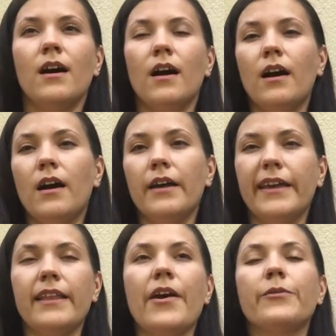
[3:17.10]

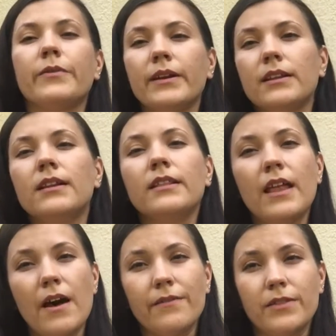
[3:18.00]
And I really
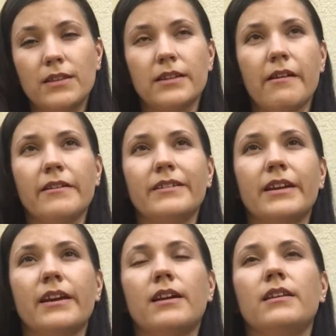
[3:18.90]
love this
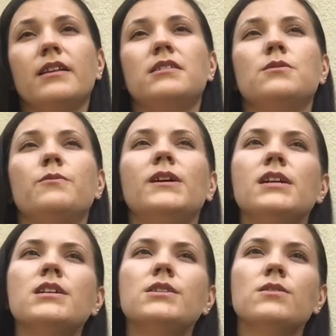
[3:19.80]
cardigan. It's
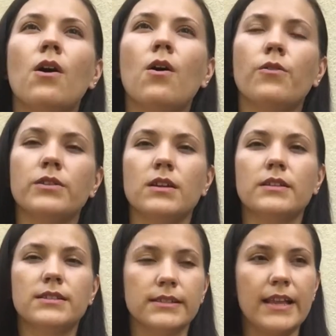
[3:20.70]
very soft,
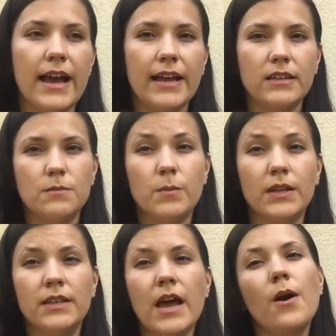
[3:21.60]
it's light,
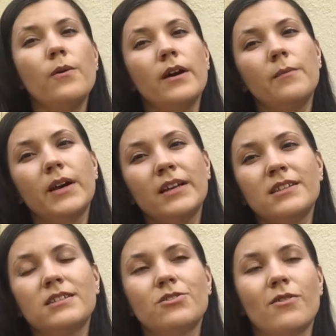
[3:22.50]
but now I'm kind
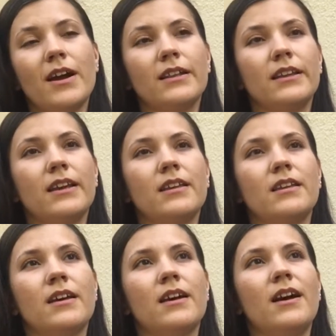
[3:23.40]
of
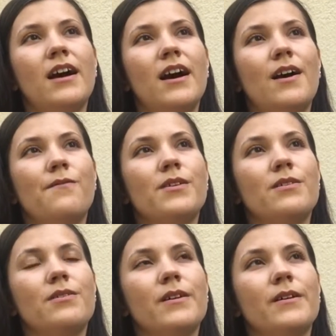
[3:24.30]
struggling with